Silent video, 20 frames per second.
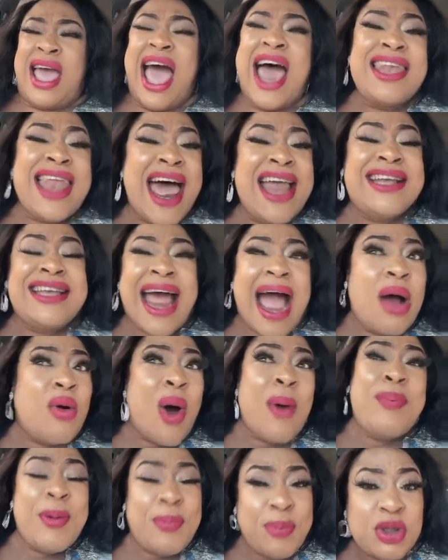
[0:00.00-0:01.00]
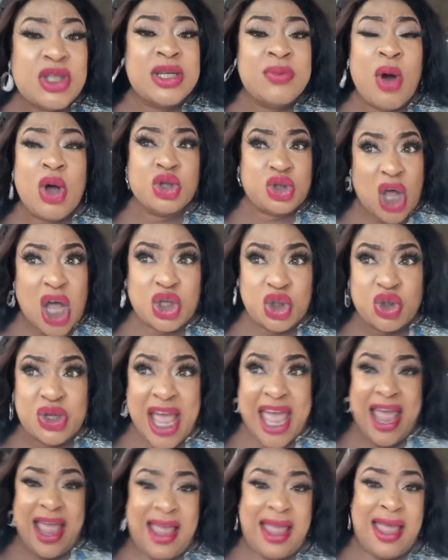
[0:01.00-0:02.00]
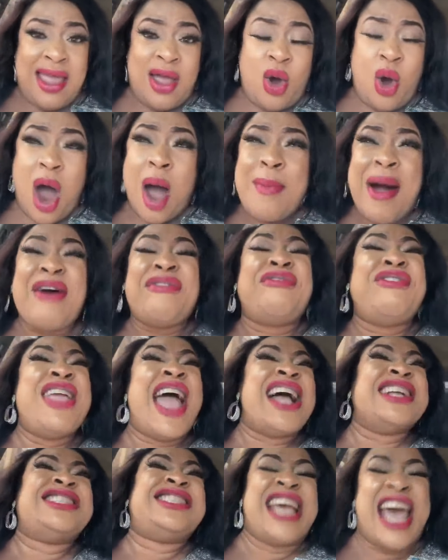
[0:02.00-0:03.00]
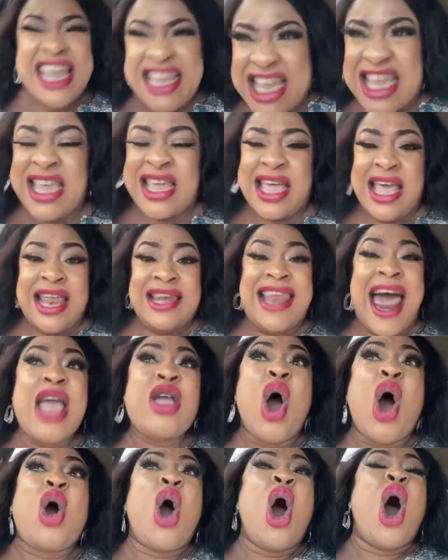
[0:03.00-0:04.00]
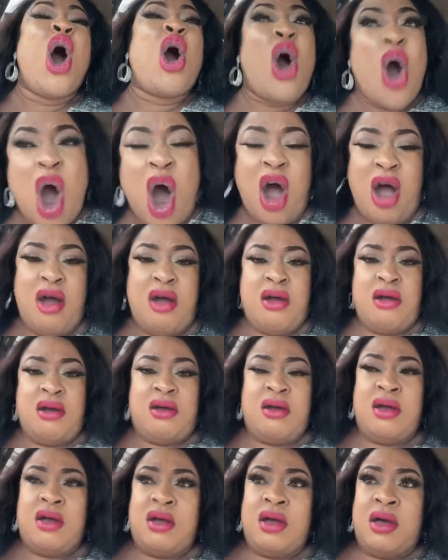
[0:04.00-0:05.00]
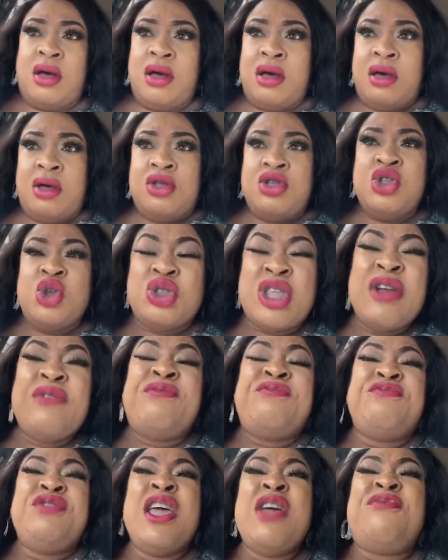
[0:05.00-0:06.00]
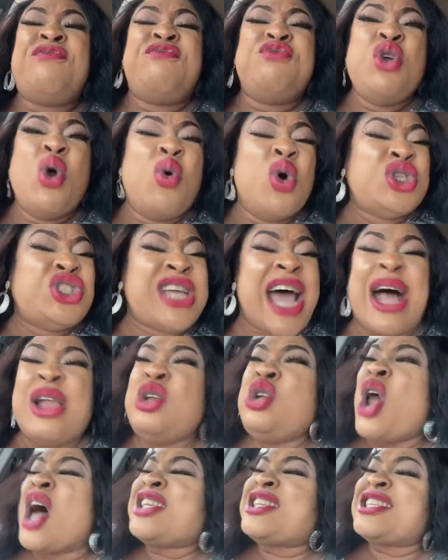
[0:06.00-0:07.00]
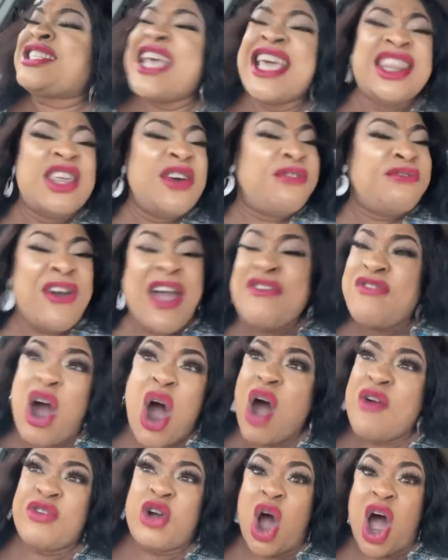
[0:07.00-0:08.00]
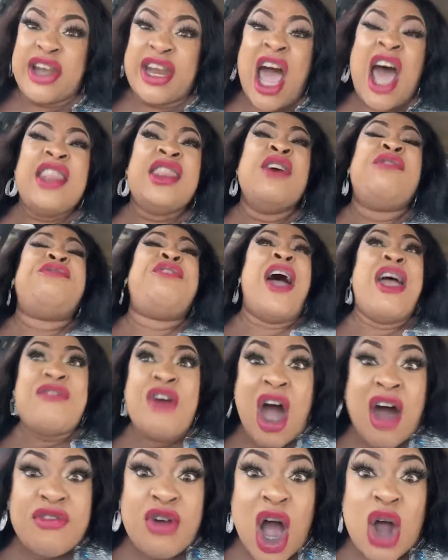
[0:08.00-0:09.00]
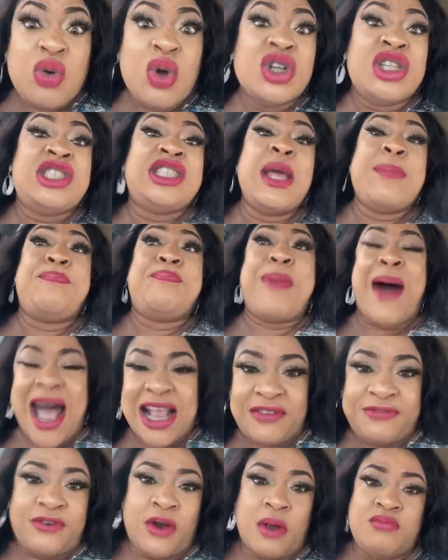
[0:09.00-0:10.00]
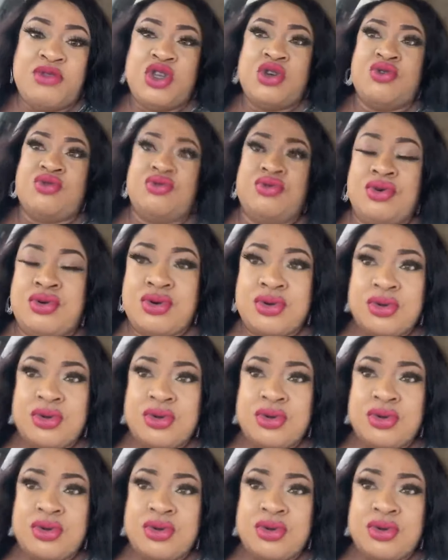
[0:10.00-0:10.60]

And let down what people team on touching. Oh my fear, Jenny, lay your cocon. If you shall not see the favor of God, the favor of God will depart from you.